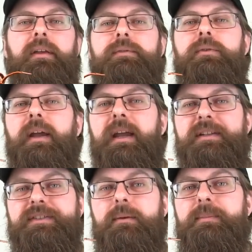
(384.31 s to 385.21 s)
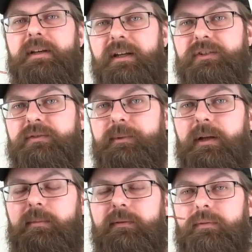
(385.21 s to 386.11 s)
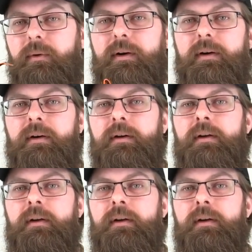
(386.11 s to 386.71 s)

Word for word: if you had something else from them before.